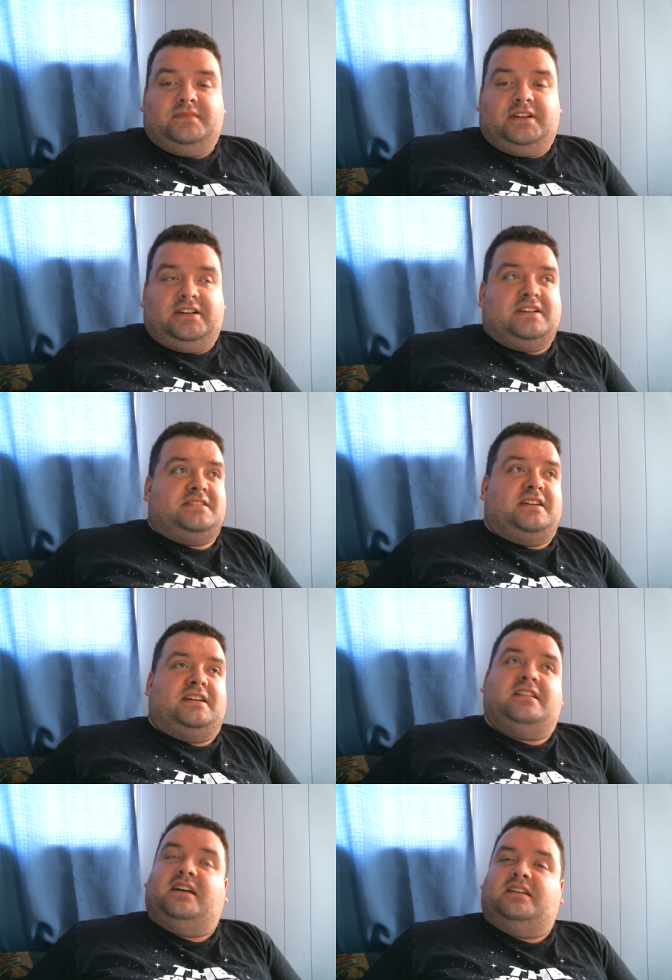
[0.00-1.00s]
like I said,
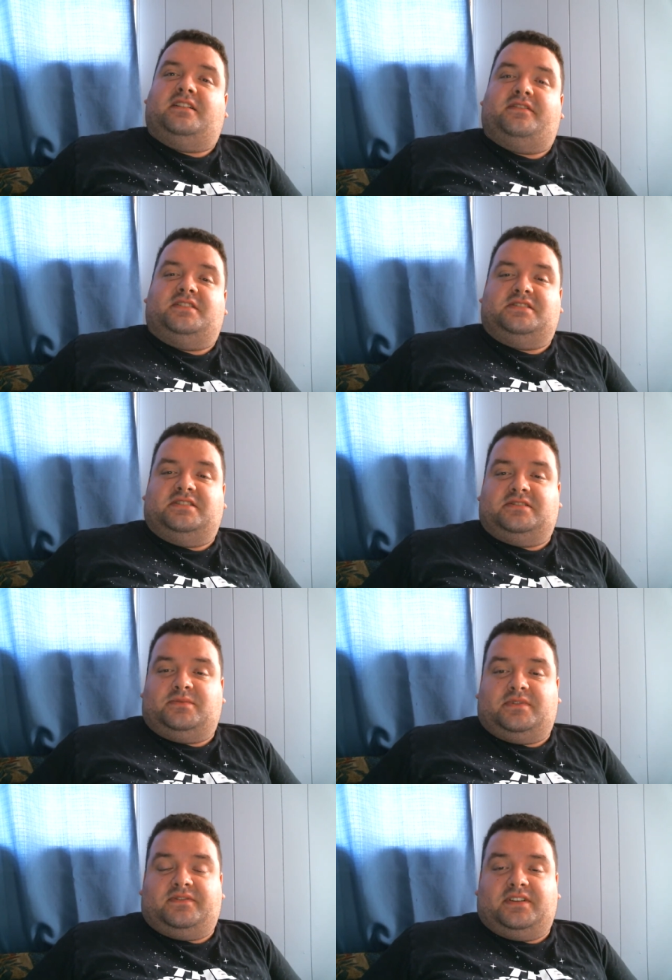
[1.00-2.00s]
I, I love the season
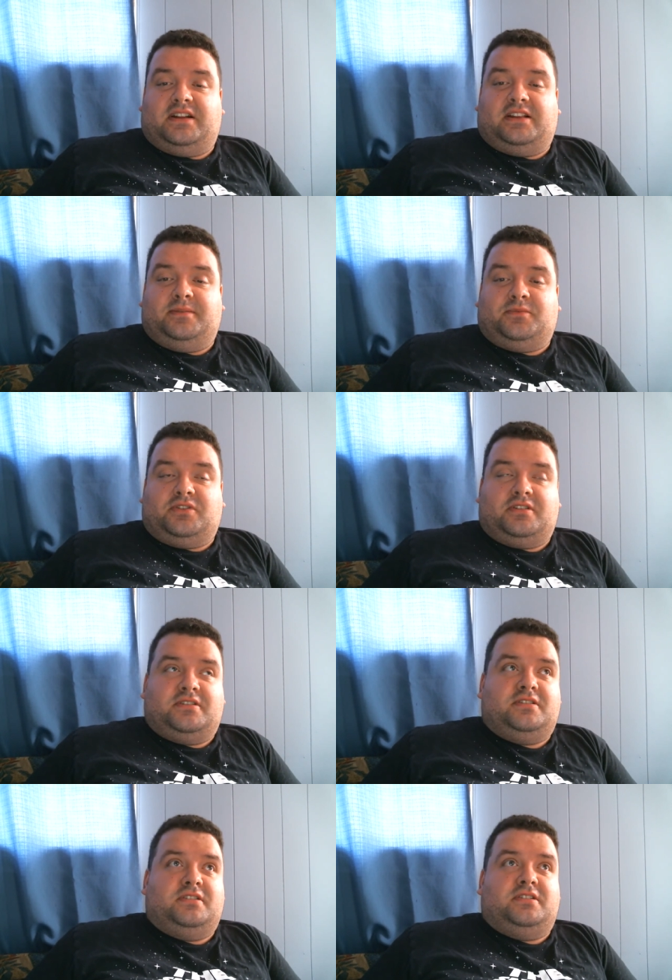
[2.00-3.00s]
one finale more.